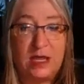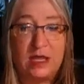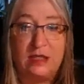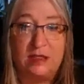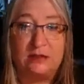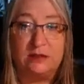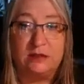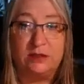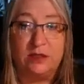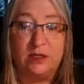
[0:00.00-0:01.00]

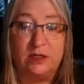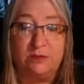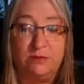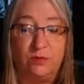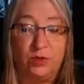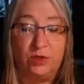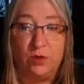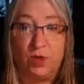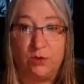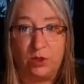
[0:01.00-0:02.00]
and when you
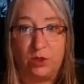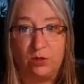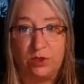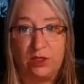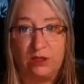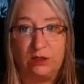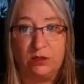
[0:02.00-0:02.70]
want to work with it,